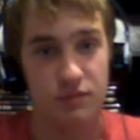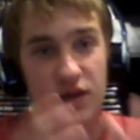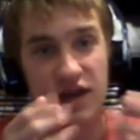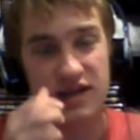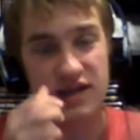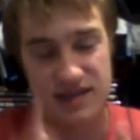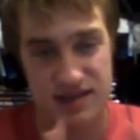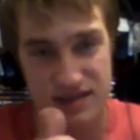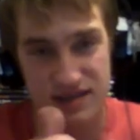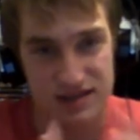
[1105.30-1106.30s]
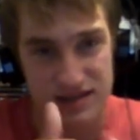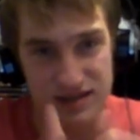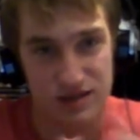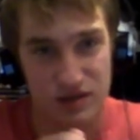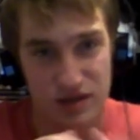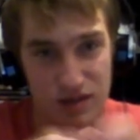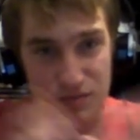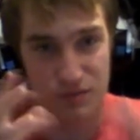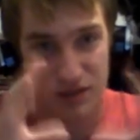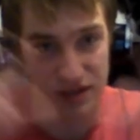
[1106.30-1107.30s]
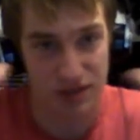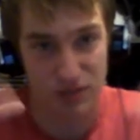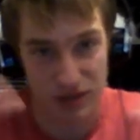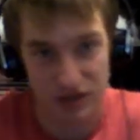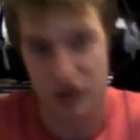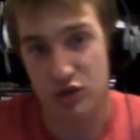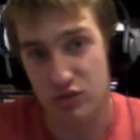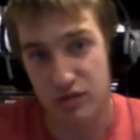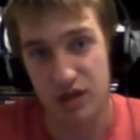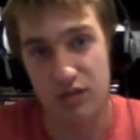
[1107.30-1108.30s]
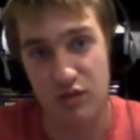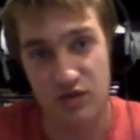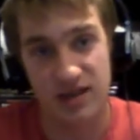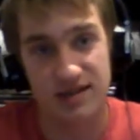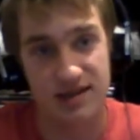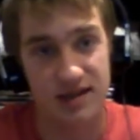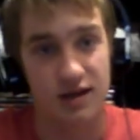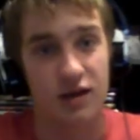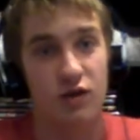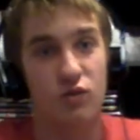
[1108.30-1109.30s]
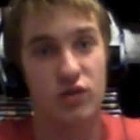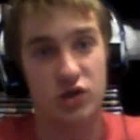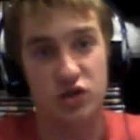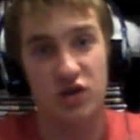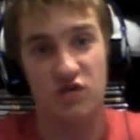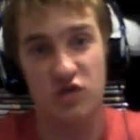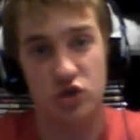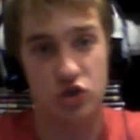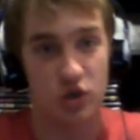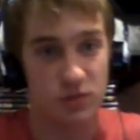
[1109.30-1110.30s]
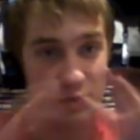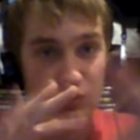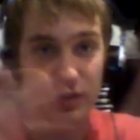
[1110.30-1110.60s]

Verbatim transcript: but I guess this is this like a big social media movie that's like when the trailer first drops,